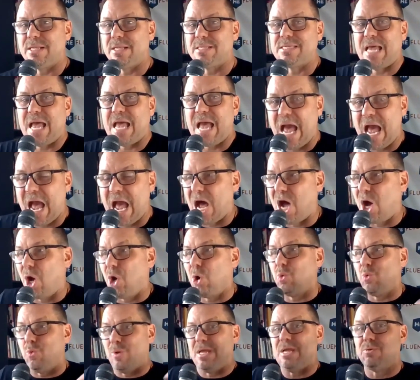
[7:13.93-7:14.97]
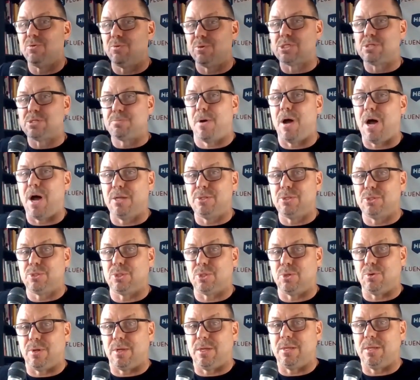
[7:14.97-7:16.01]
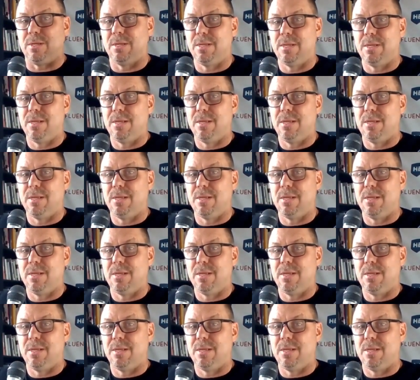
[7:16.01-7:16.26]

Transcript: it's how we respond to it,